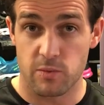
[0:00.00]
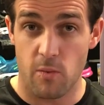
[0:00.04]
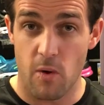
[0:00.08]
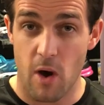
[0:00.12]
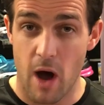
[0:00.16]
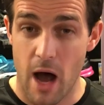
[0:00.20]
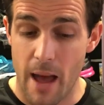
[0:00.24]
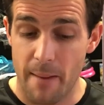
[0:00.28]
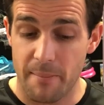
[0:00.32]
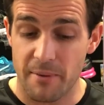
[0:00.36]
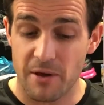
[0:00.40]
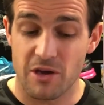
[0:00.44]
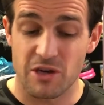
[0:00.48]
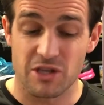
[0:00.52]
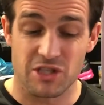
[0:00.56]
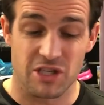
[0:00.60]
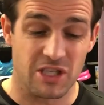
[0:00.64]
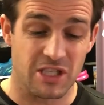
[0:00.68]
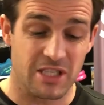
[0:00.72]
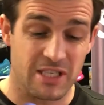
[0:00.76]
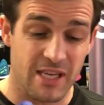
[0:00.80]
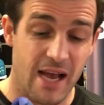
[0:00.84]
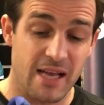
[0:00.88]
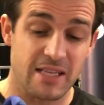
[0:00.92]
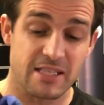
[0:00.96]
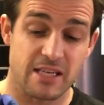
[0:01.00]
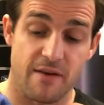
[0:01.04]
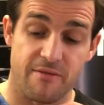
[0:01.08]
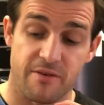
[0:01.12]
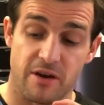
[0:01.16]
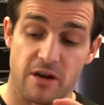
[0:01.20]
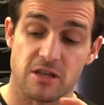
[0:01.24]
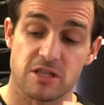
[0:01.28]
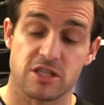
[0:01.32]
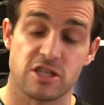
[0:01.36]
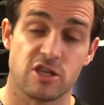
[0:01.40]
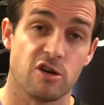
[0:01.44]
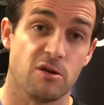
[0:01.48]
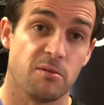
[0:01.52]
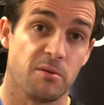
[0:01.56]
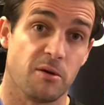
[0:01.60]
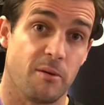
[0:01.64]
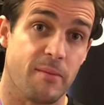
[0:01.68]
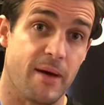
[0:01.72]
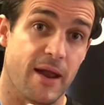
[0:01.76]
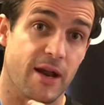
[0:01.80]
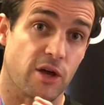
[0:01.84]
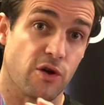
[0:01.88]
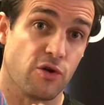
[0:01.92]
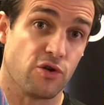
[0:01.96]
Why? Because it does have a considerable
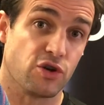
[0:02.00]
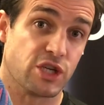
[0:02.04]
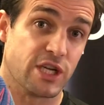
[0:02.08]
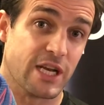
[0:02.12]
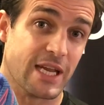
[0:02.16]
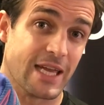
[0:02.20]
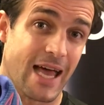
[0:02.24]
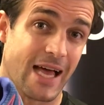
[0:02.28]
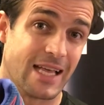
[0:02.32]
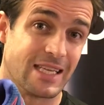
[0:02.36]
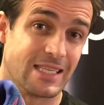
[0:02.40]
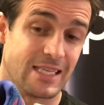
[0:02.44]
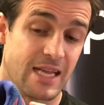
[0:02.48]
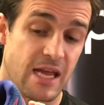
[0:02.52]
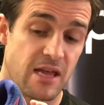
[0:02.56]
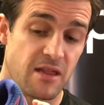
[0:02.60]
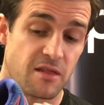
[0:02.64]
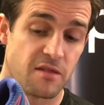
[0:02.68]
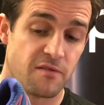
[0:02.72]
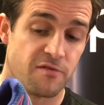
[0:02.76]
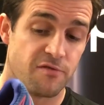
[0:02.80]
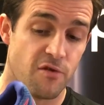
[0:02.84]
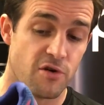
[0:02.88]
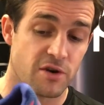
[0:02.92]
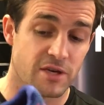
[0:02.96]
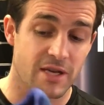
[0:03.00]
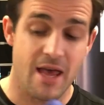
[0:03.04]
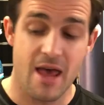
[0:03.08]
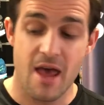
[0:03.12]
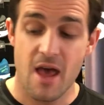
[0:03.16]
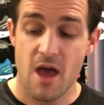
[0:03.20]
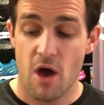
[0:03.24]
amount of cushioning underneath the foot,